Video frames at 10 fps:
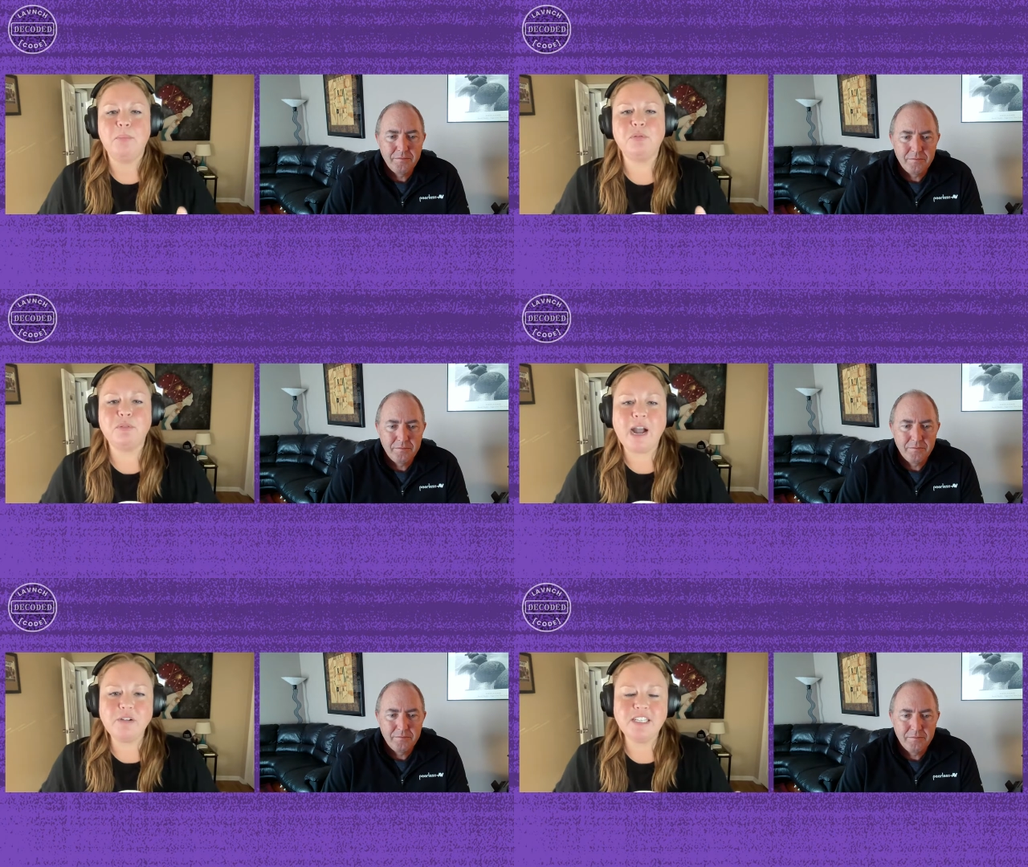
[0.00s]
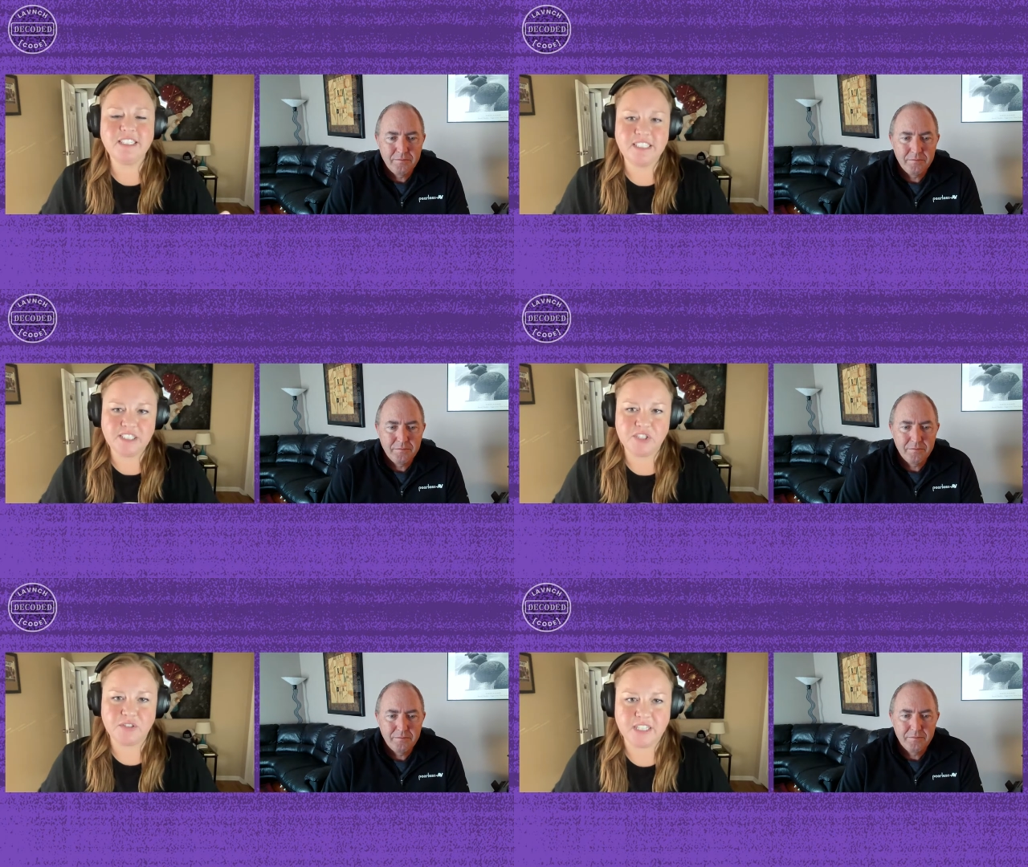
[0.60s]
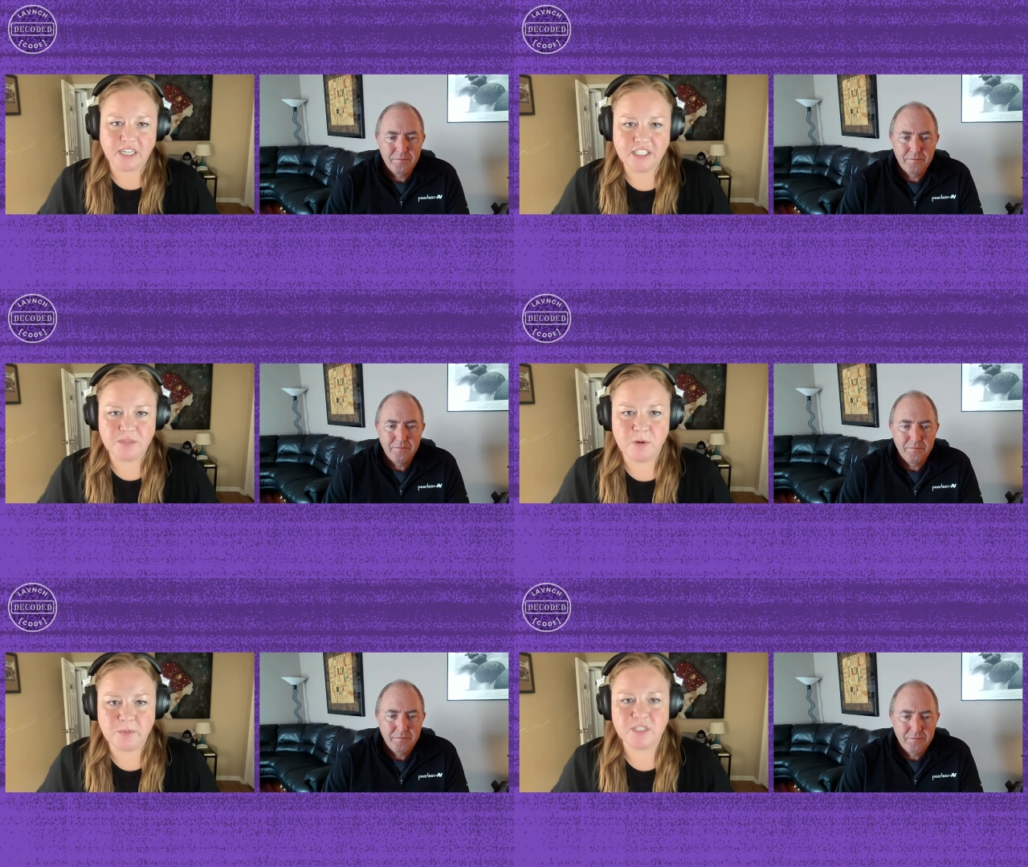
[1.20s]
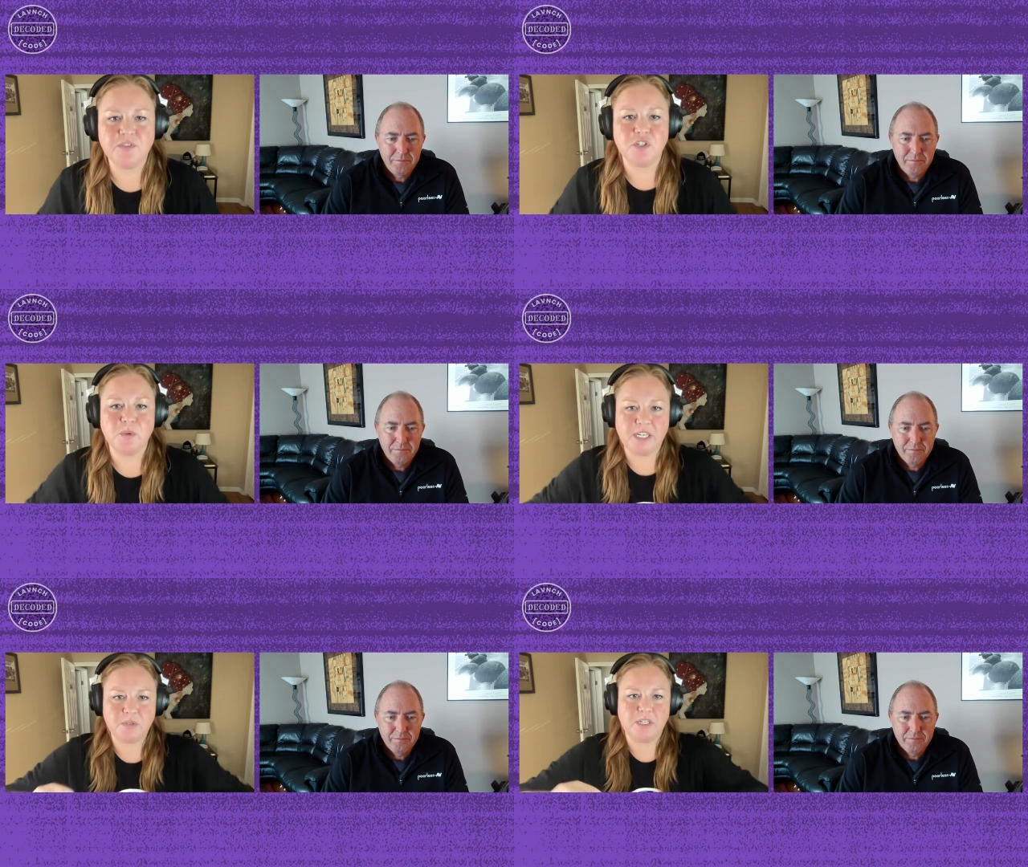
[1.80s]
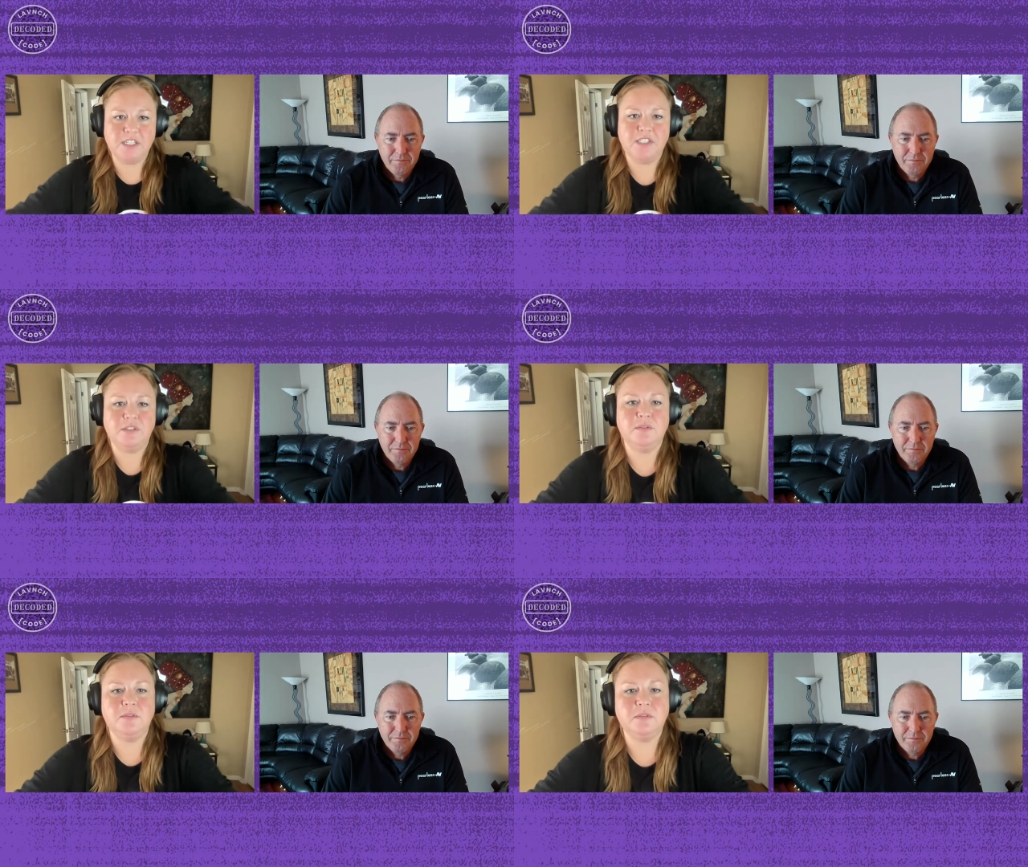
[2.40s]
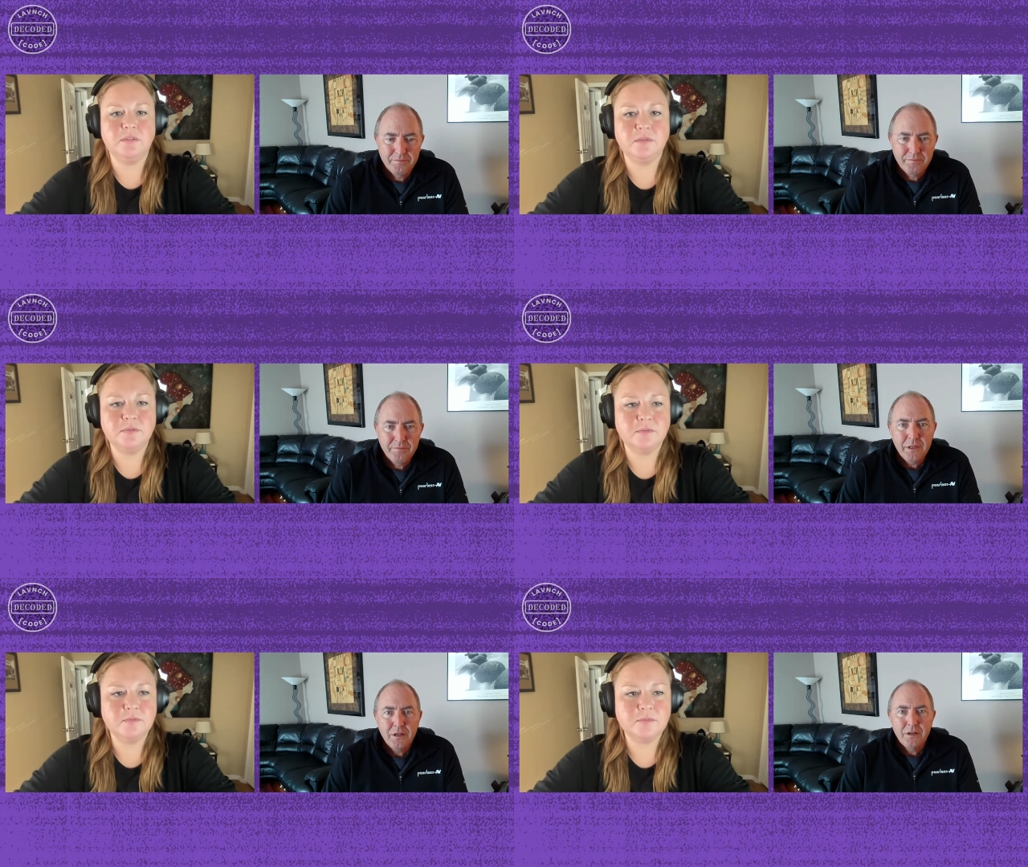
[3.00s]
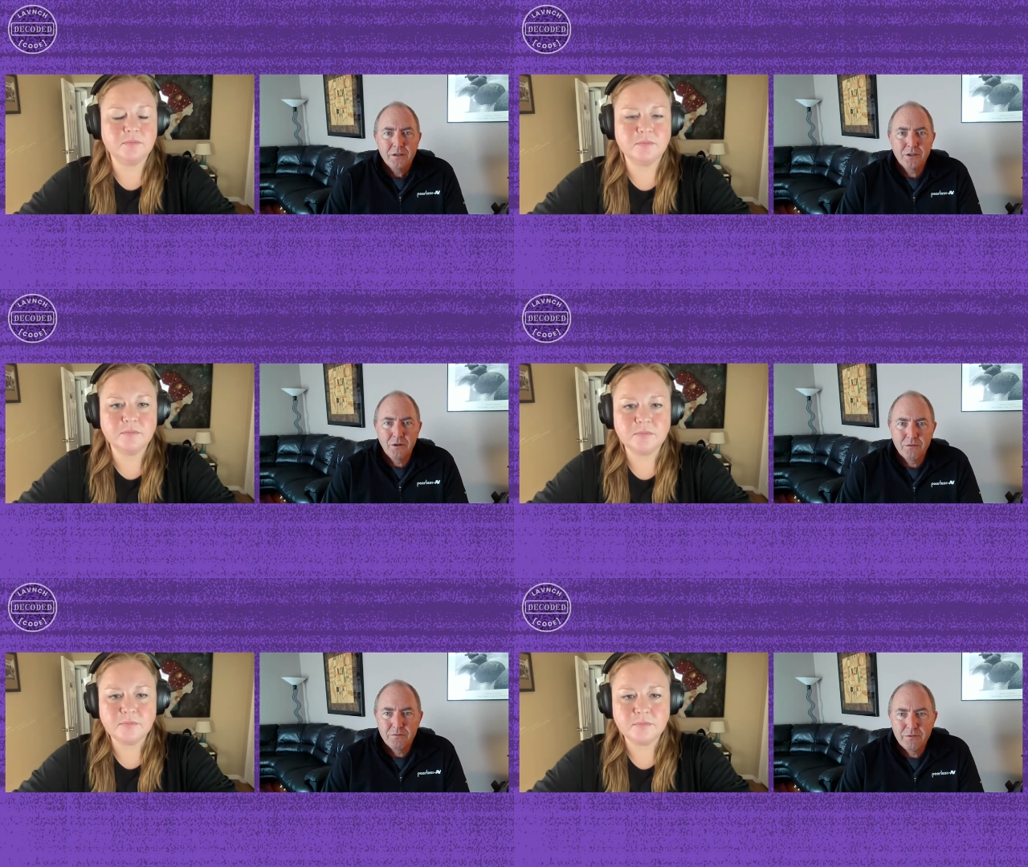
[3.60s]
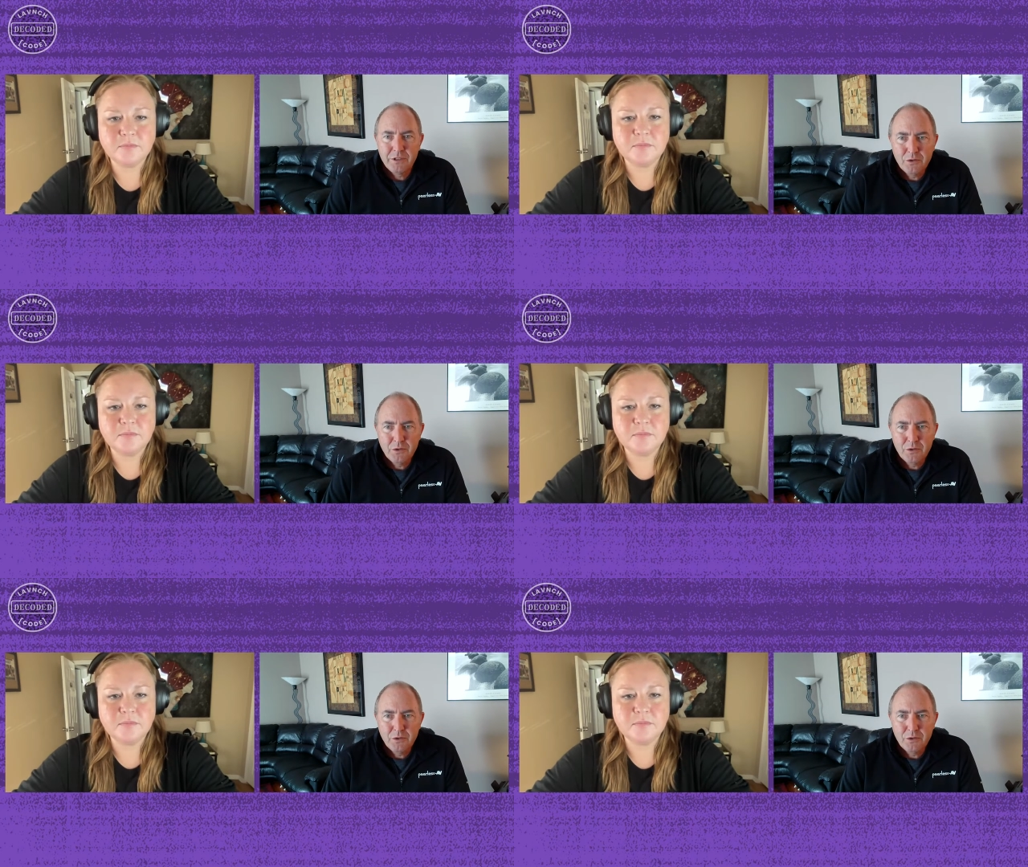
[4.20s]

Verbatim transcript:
Speaker 1: proudest digital signage moments for 2022?
Speaker 2: So, in